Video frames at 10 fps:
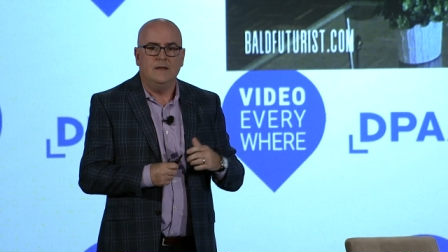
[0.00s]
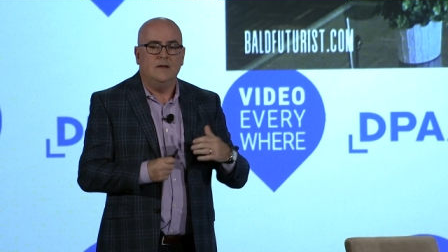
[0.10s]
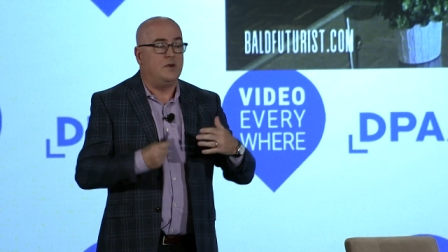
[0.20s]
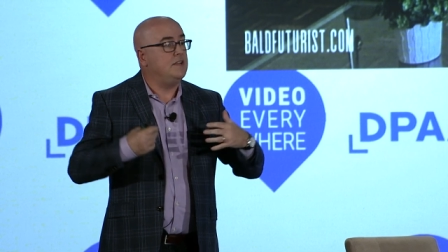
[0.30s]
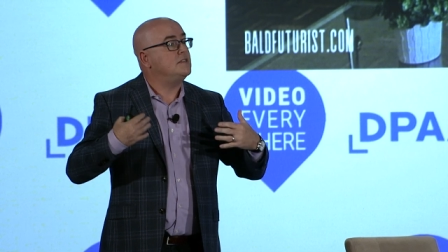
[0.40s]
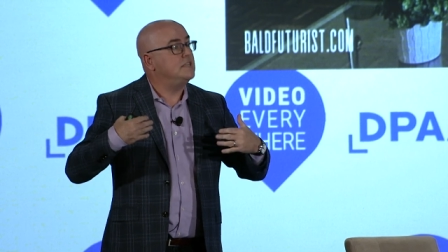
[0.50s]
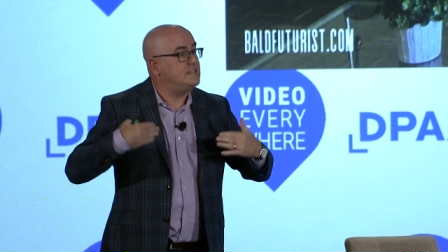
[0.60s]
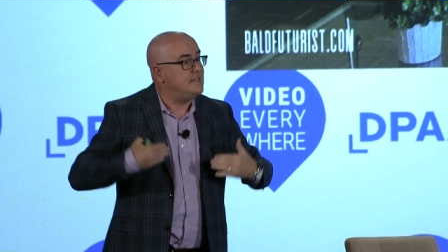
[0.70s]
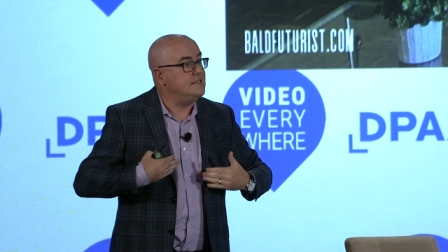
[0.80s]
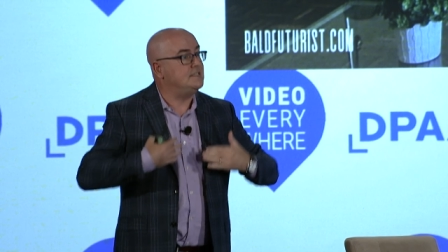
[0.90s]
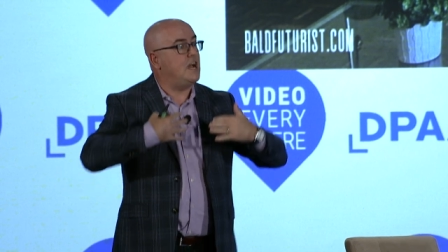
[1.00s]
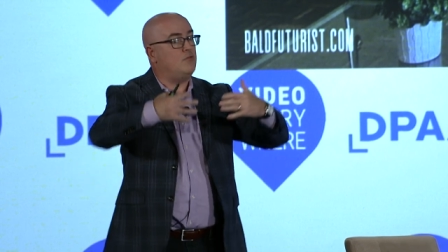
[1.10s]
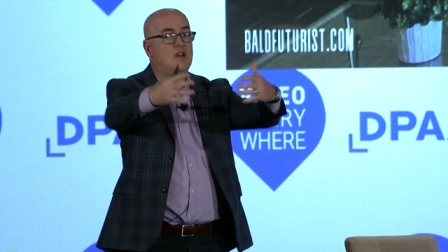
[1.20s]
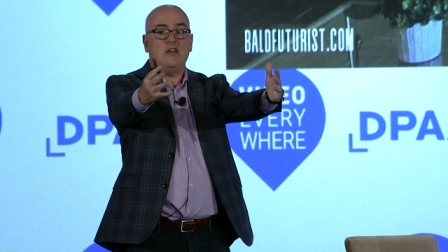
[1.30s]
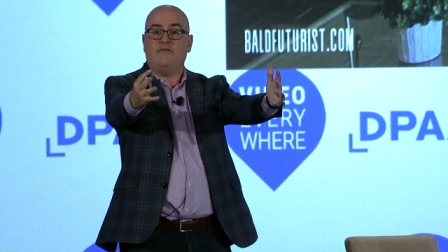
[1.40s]
What it does is it sends out
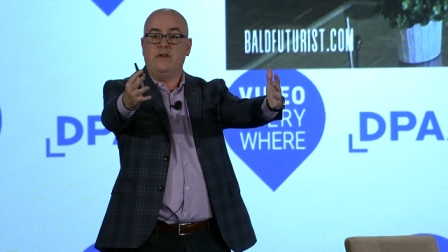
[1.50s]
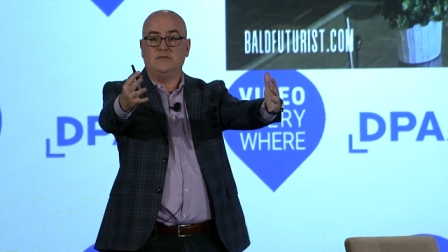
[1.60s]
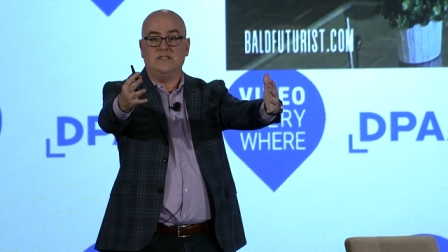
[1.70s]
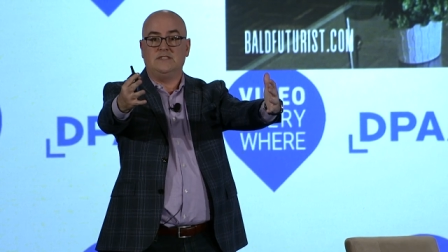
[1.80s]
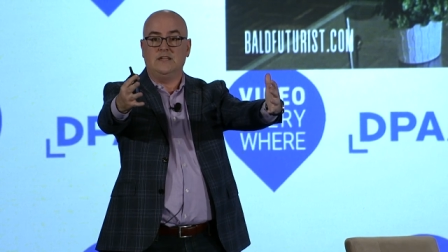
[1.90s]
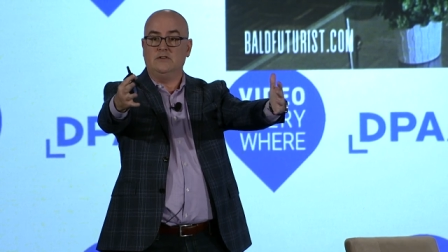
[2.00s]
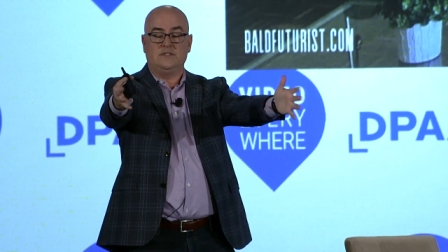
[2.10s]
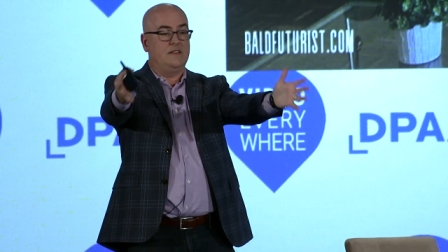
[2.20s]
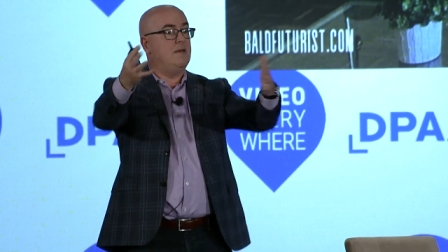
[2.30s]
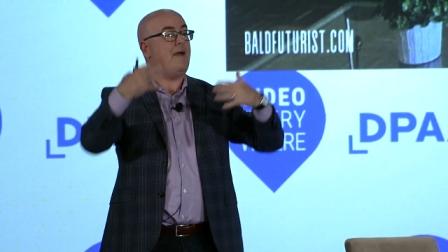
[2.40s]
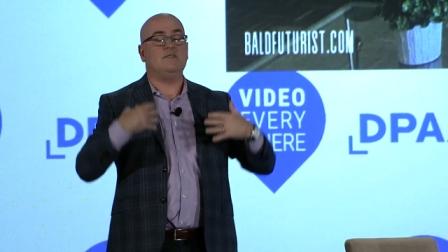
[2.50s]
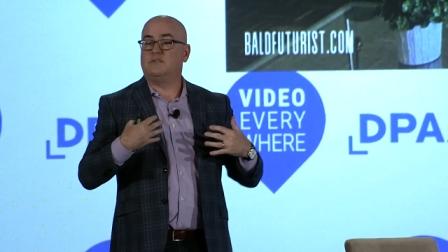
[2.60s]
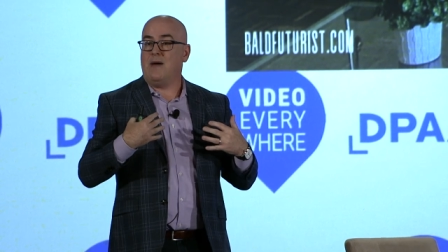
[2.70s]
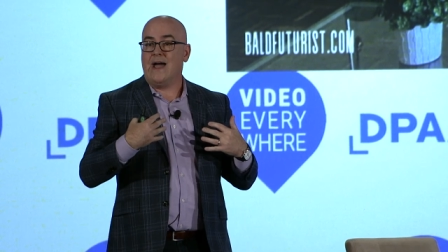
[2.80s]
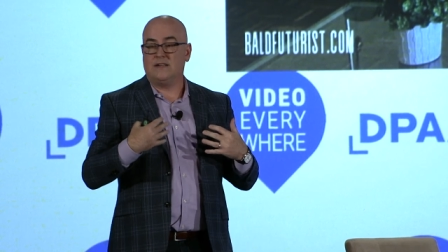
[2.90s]
radio frequency signals and they bounce
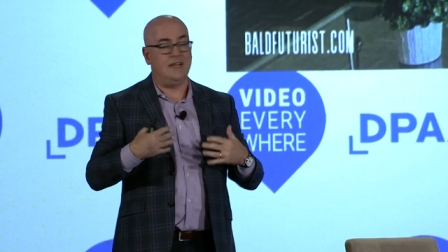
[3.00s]
back,